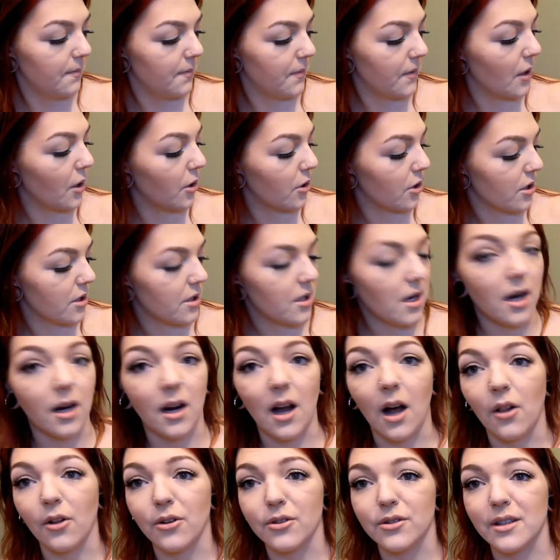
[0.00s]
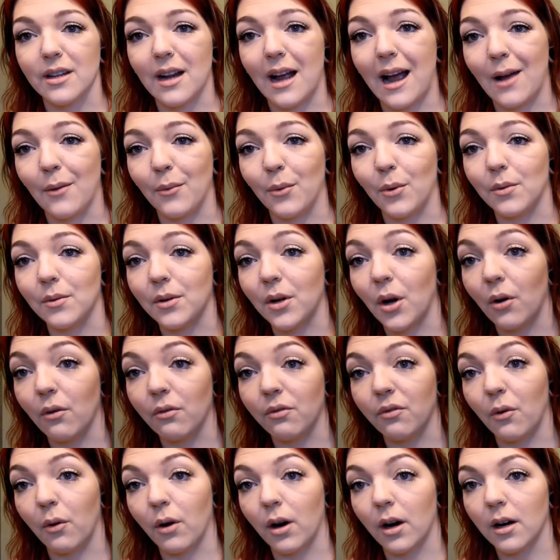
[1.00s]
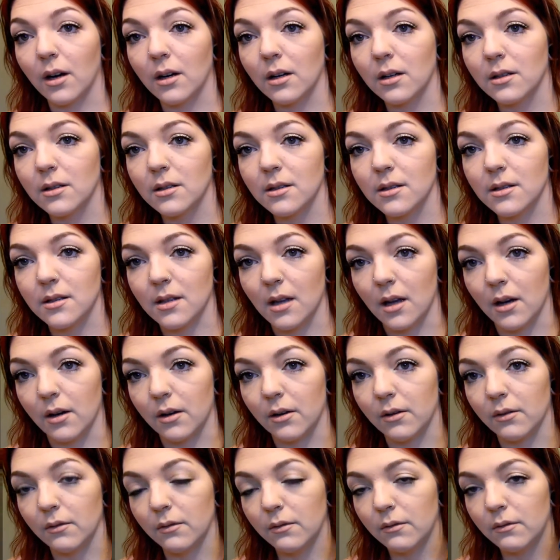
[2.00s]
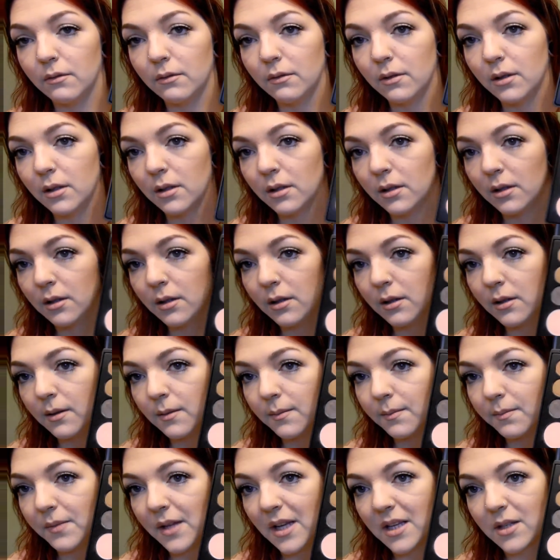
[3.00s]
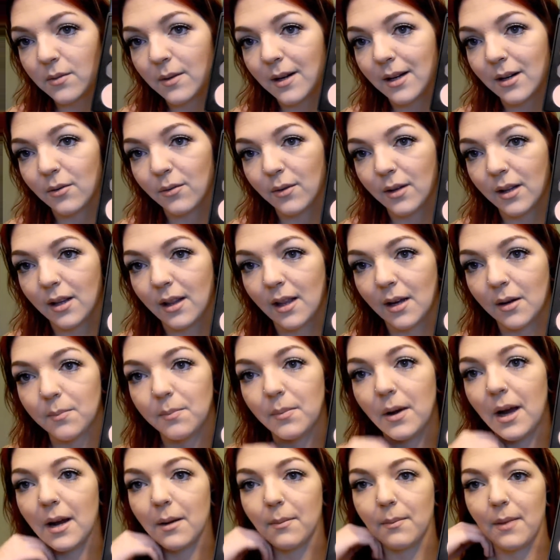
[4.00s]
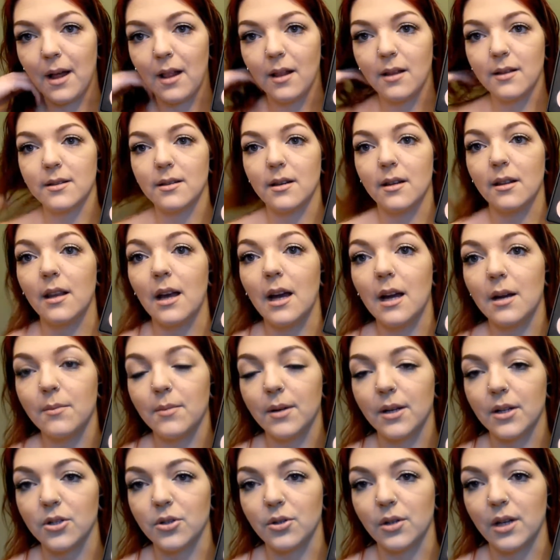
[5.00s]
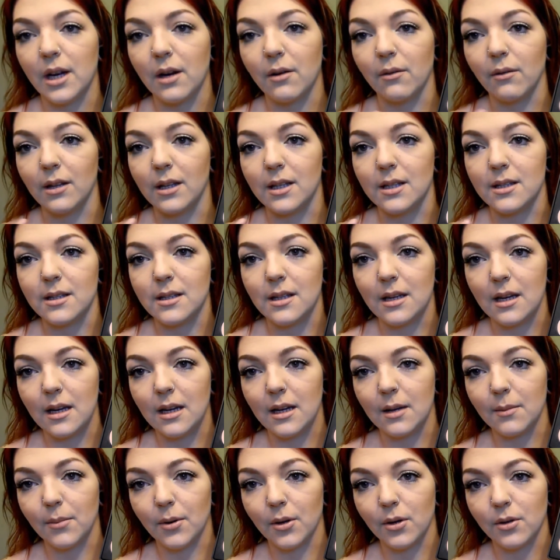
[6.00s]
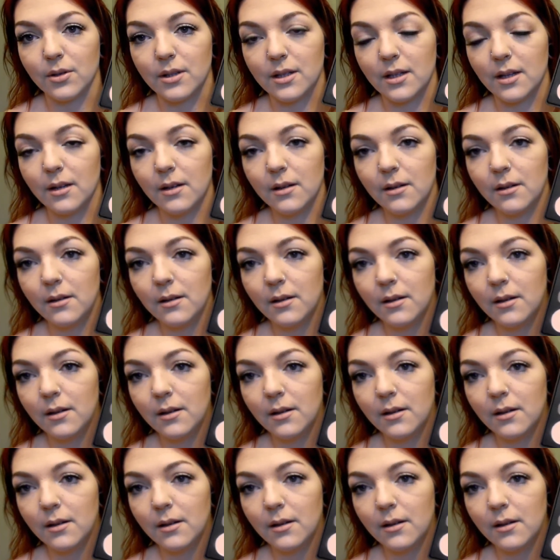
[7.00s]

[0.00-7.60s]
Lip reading: they're just not colors that I would go for. So That's why I don't really like buying palettes online, because you can't really see in person.